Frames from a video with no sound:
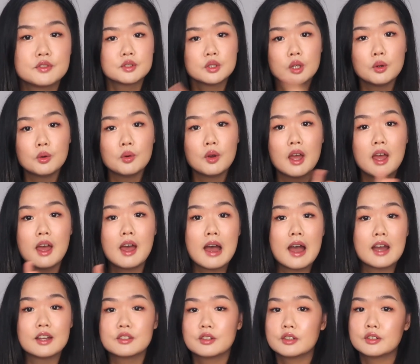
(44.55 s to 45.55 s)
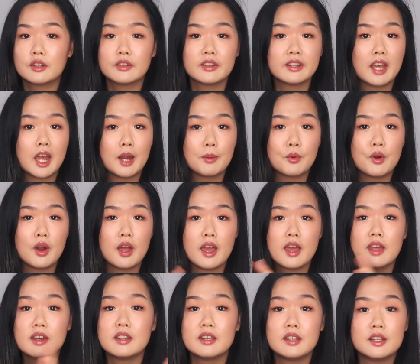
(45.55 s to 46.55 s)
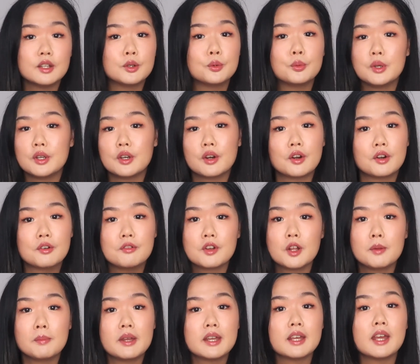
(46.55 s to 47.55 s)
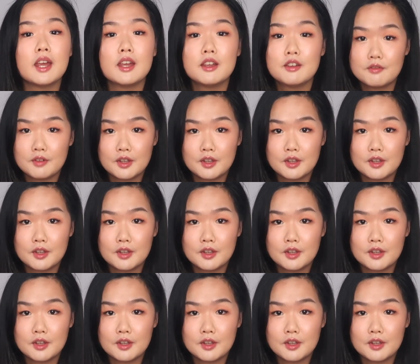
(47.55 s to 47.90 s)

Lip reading: So I turned on the camera and here we are, filming a